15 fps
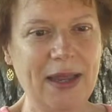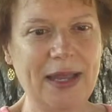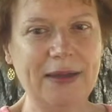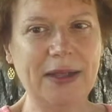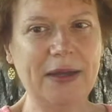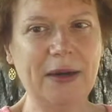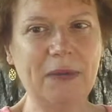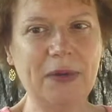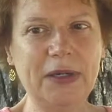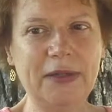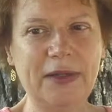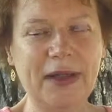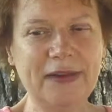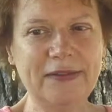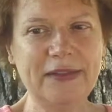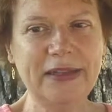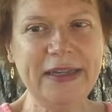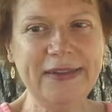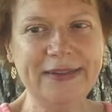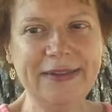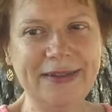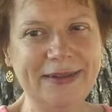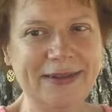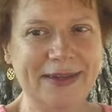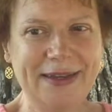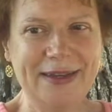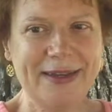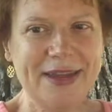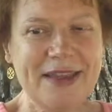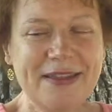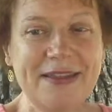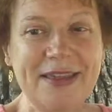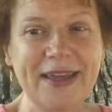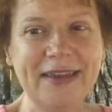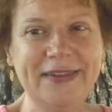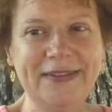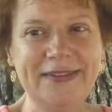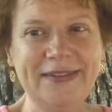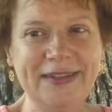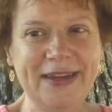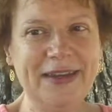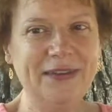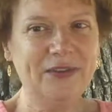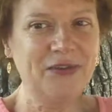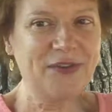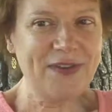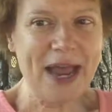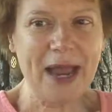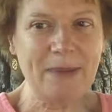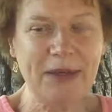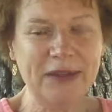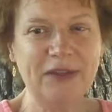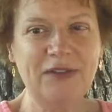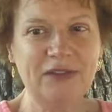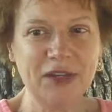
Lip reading: And then I realized, Lisa, this is fabulous.